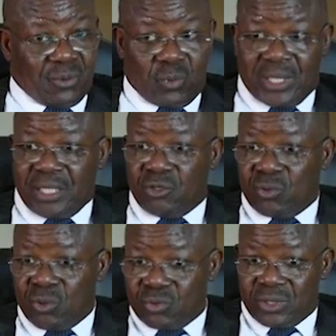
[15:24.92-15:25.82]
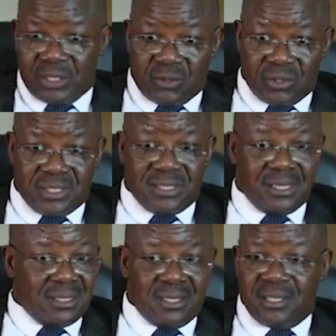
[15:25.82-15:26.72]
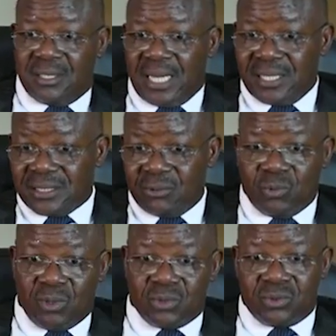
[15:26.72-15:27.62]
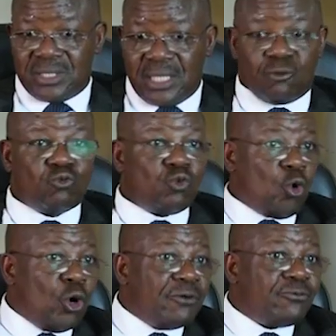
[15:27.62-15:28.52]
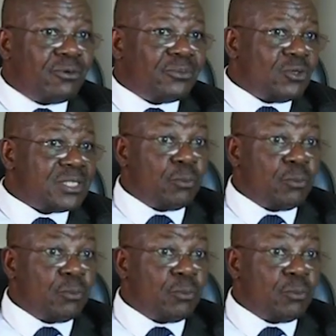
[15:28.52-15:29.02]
We cannot go to the North Sea and say we want to take crude oil from North Sea.